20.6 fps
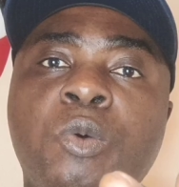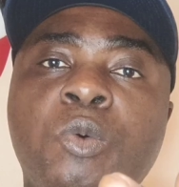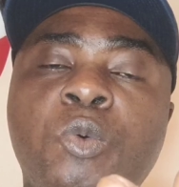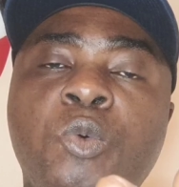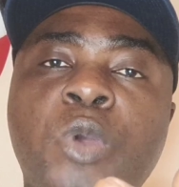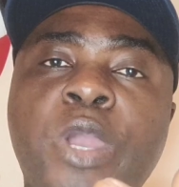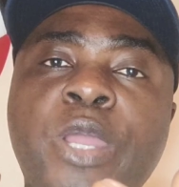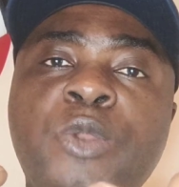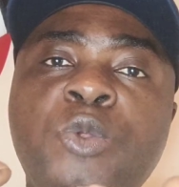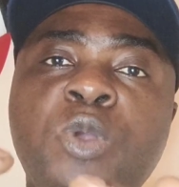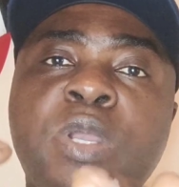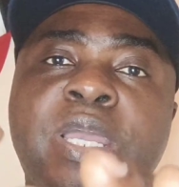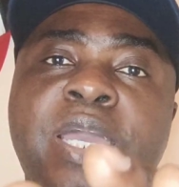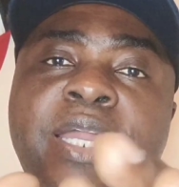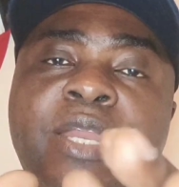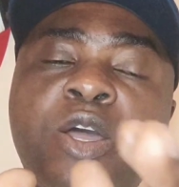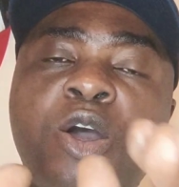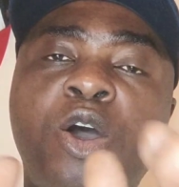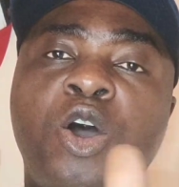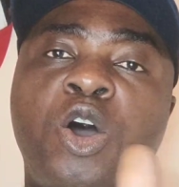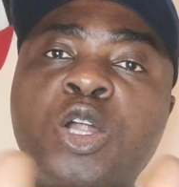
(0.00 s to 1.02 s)
When you
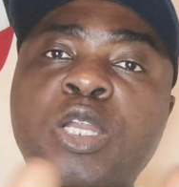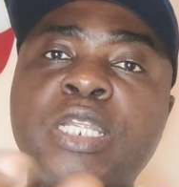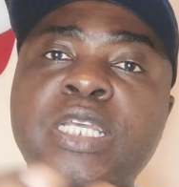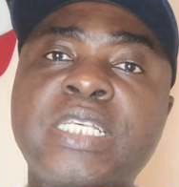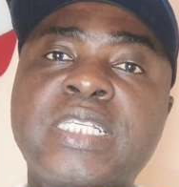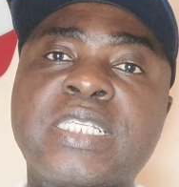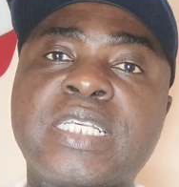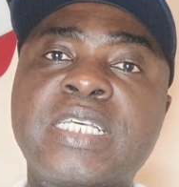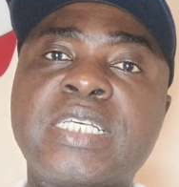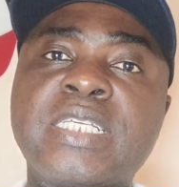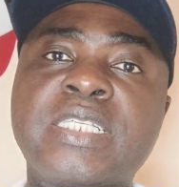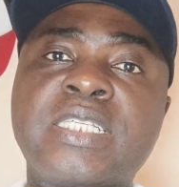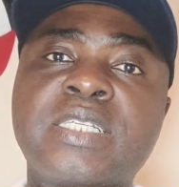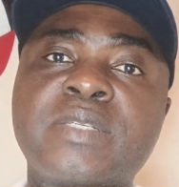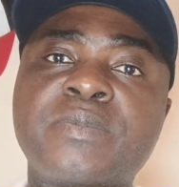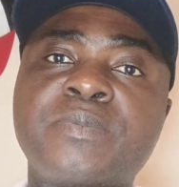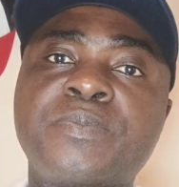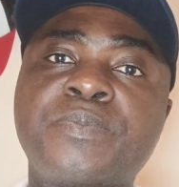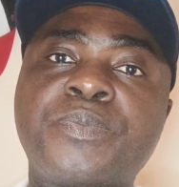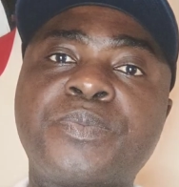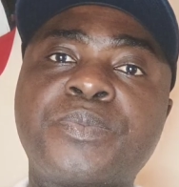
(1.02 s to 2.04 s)
get all these things,
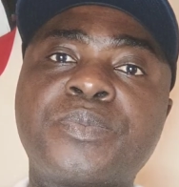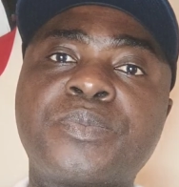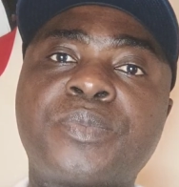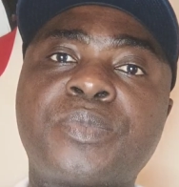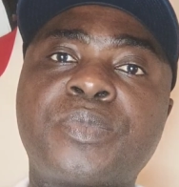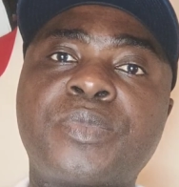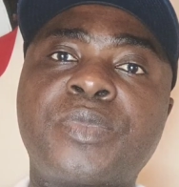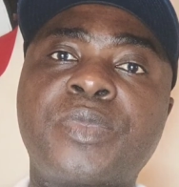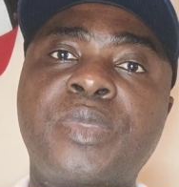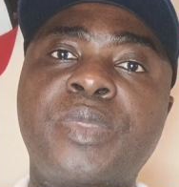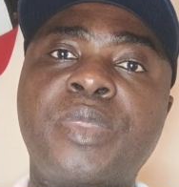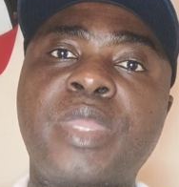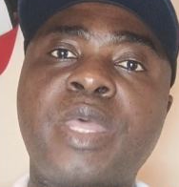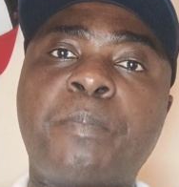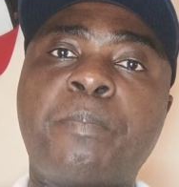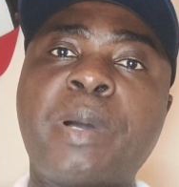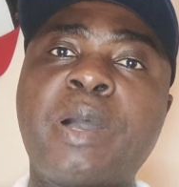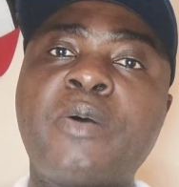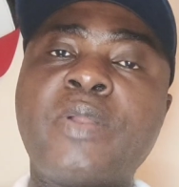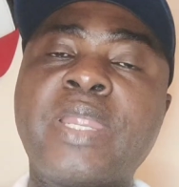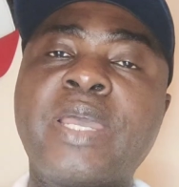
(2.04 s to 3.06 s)
the
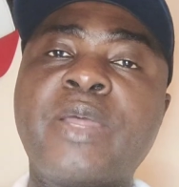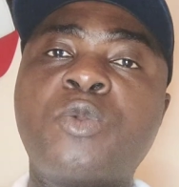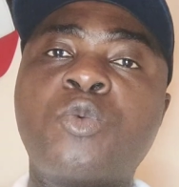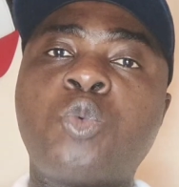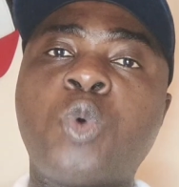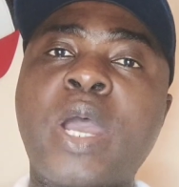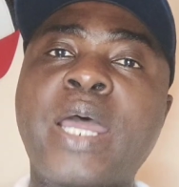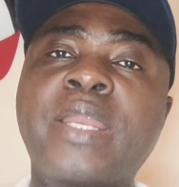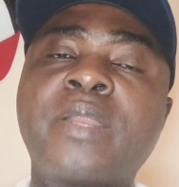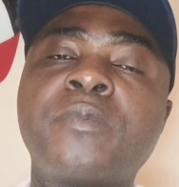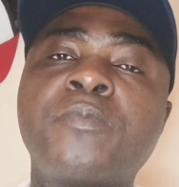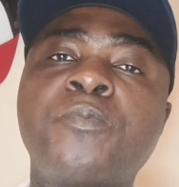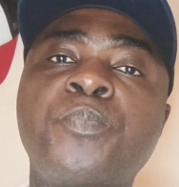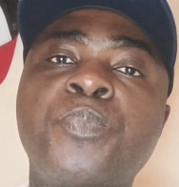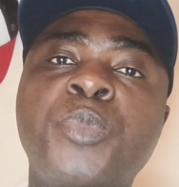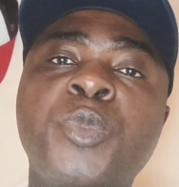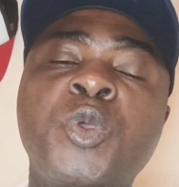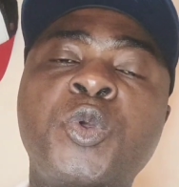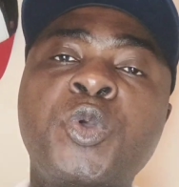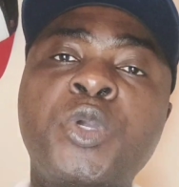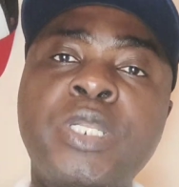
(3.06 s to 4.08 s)
powdered one,
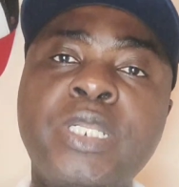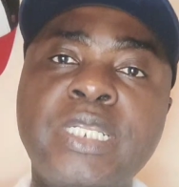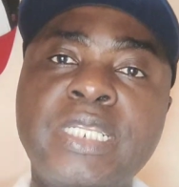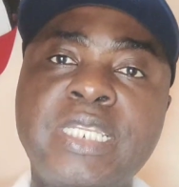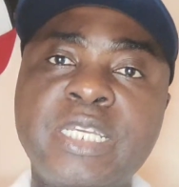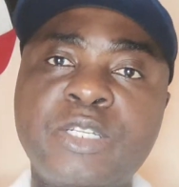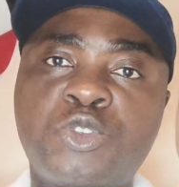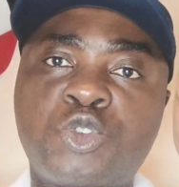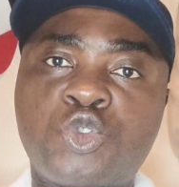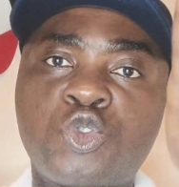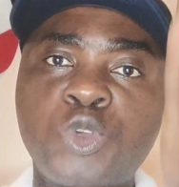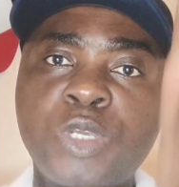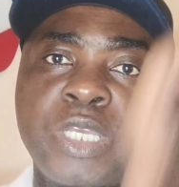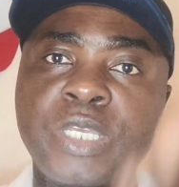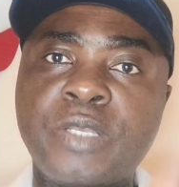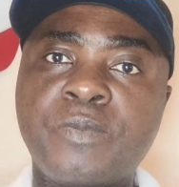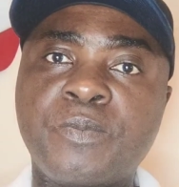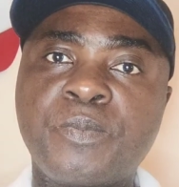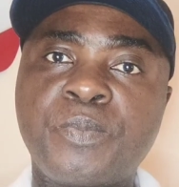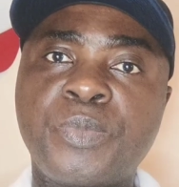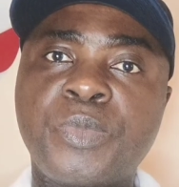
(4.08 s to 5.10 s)
the
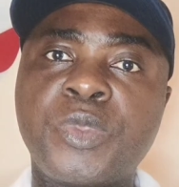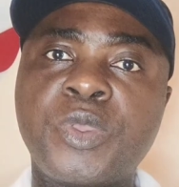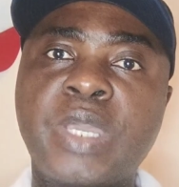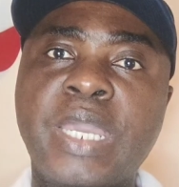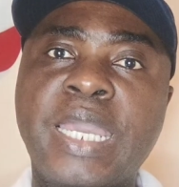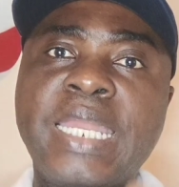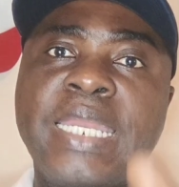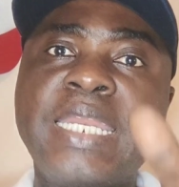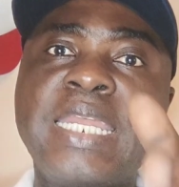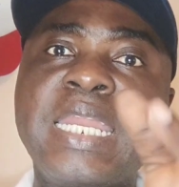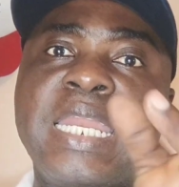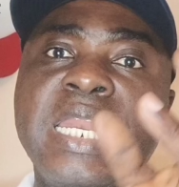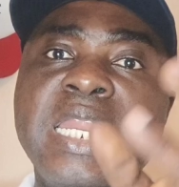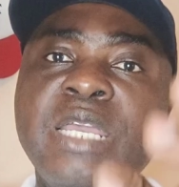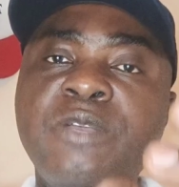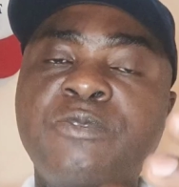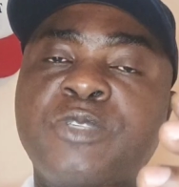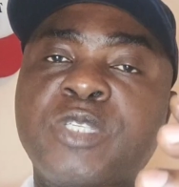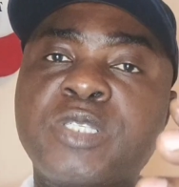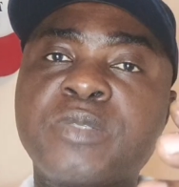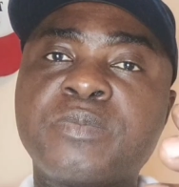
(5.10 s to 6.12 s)
tree and the
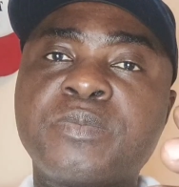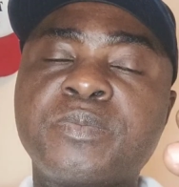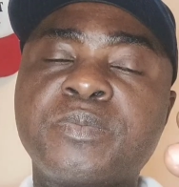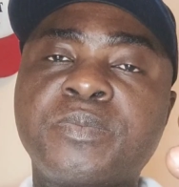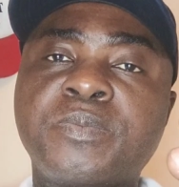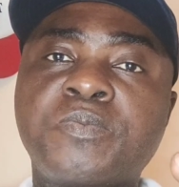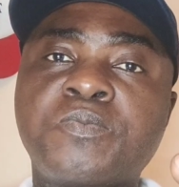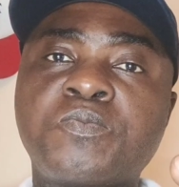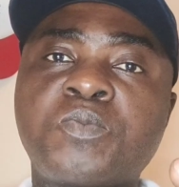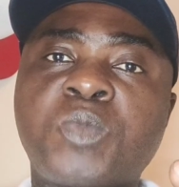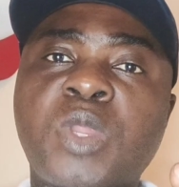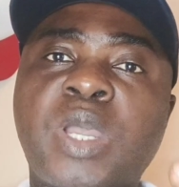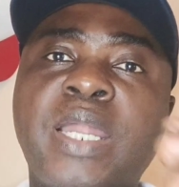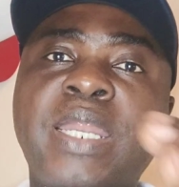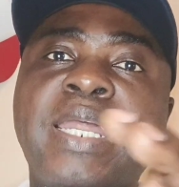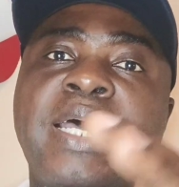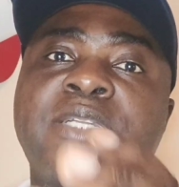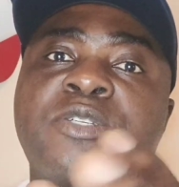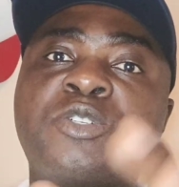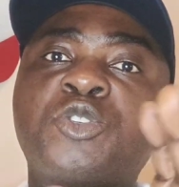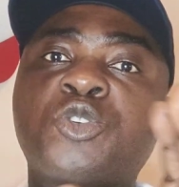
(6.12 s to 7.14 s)
leaves,
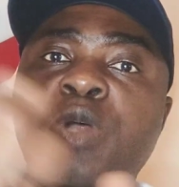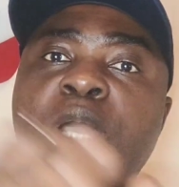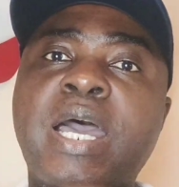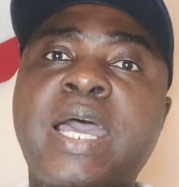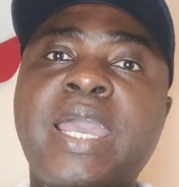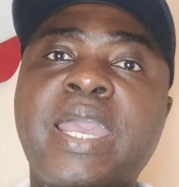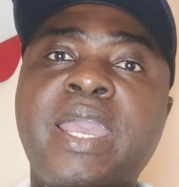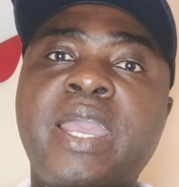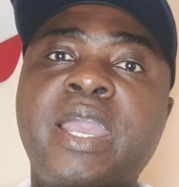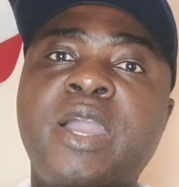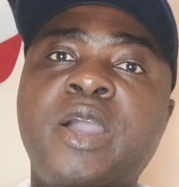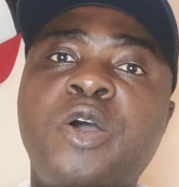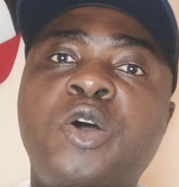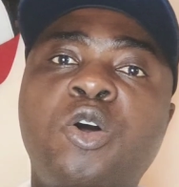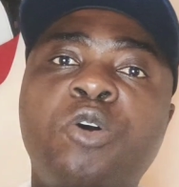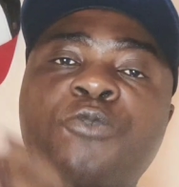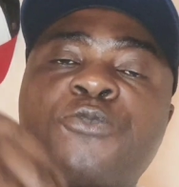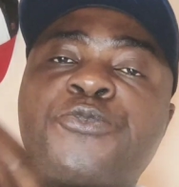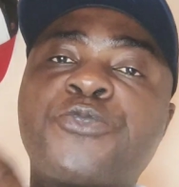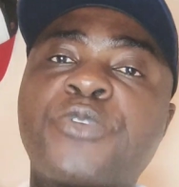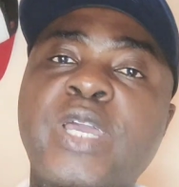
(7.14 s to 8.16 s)
either dry
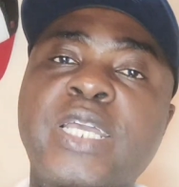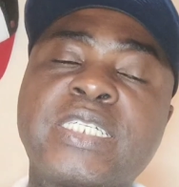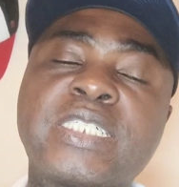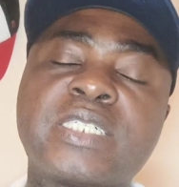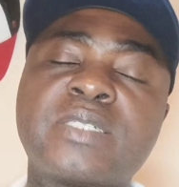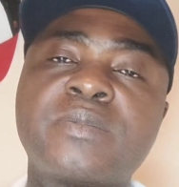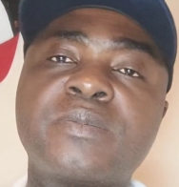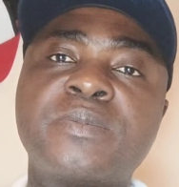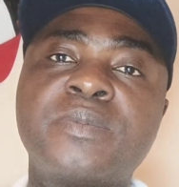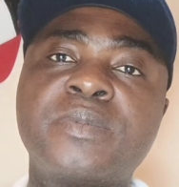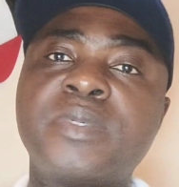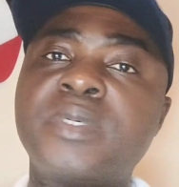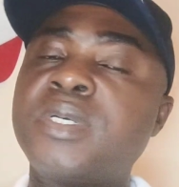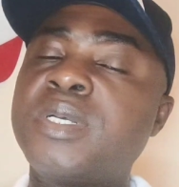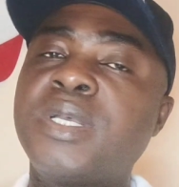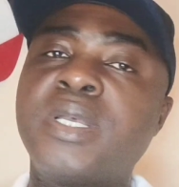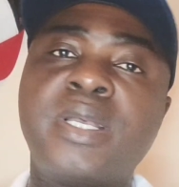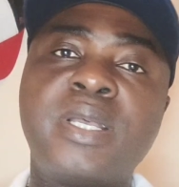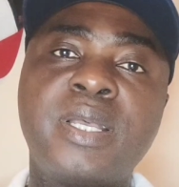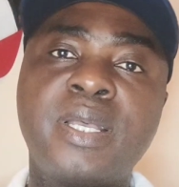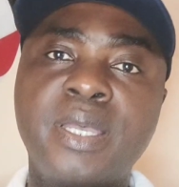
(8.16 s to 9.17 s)
or fresh,
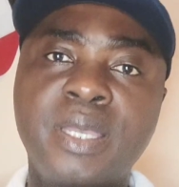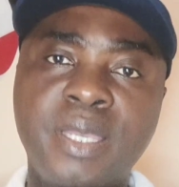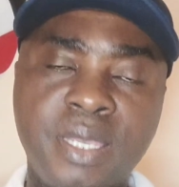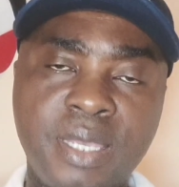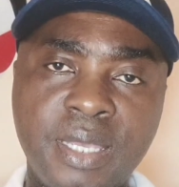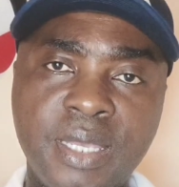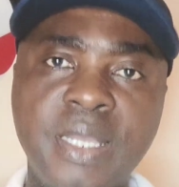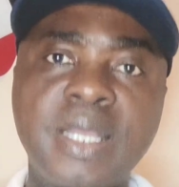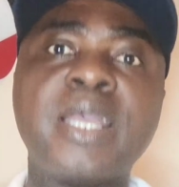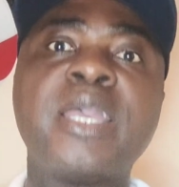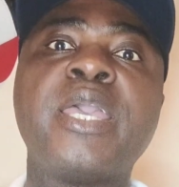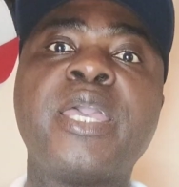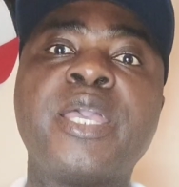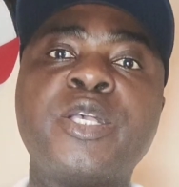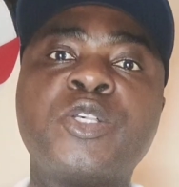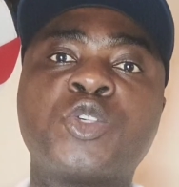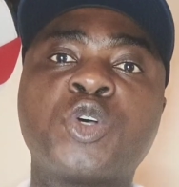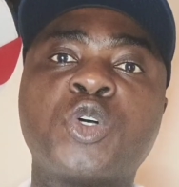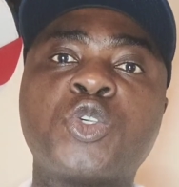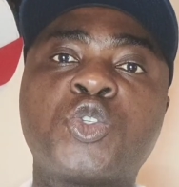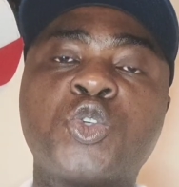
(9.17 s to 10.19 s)

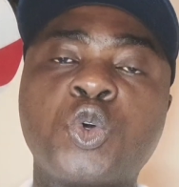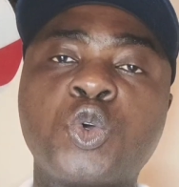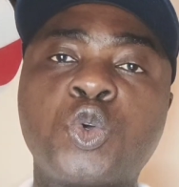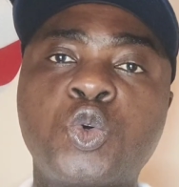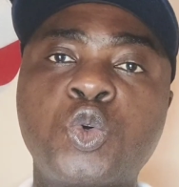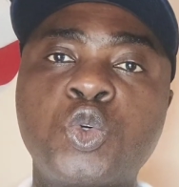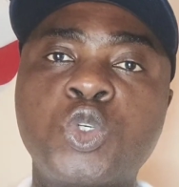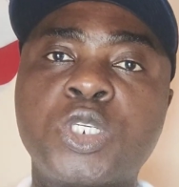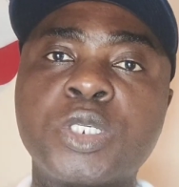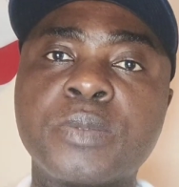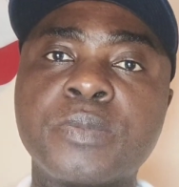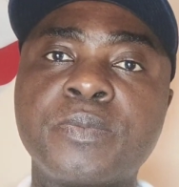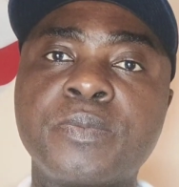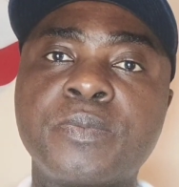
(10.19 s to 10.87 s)
is also good.